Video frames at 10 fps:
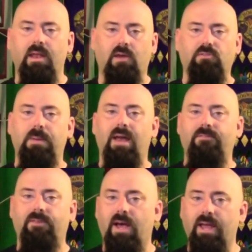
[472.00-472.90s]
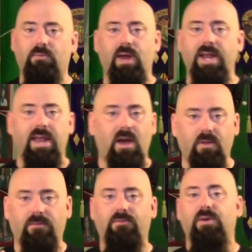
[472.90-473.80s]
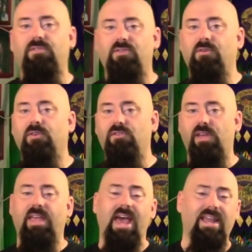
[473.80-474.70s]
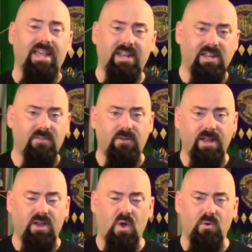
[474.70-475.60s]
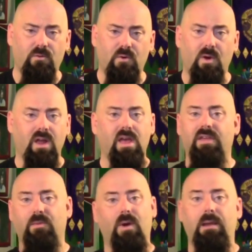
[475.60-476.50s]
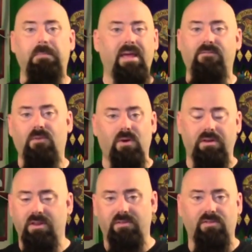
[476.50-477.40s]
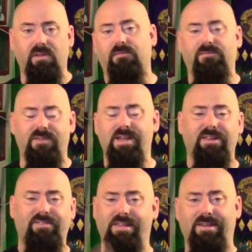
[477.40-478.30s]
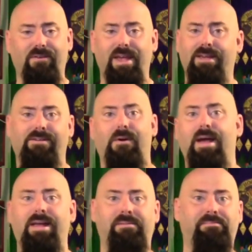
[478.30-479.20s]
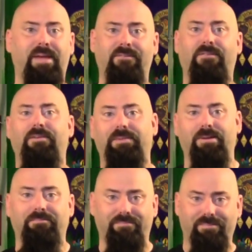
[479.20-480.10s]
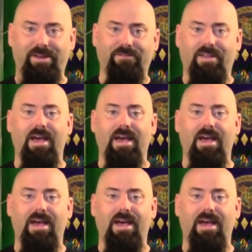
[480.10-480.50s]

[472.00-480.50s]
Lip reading: Now, Spotify, right now, the free service, you got to get an invite code for. You want to pay for it. You know, they're fine. It's like, okay, go ahead, pay for it. Here's